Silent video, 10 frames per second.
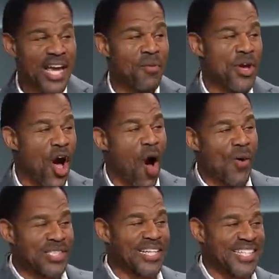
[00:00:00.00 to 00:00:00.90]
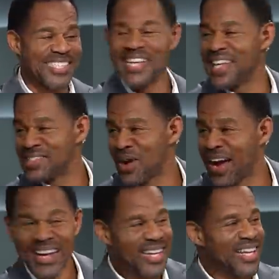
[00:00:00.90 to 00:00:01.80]
And we always like to see this, right?
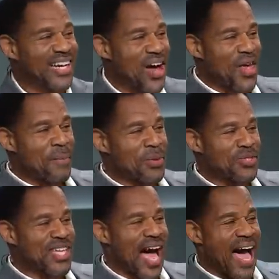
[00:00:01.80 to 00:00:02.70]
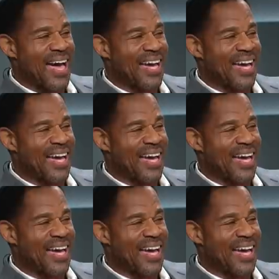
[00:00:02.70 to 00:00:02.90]
Yep. Look at all that blue sky.